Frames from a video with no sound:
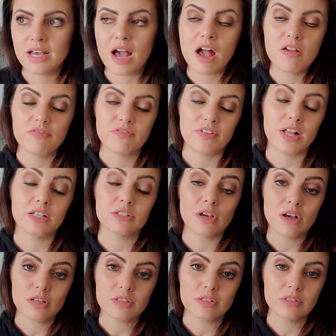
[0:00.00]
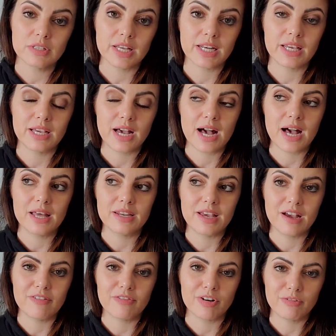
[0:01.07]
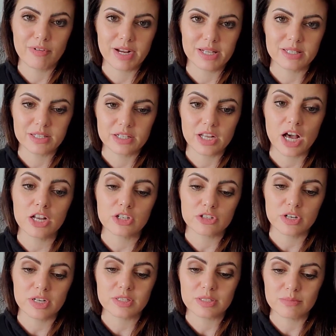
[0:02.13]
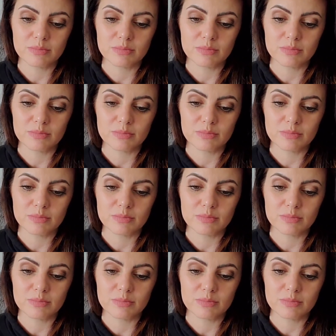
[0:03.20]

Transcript: I felt also that he had every right to not trust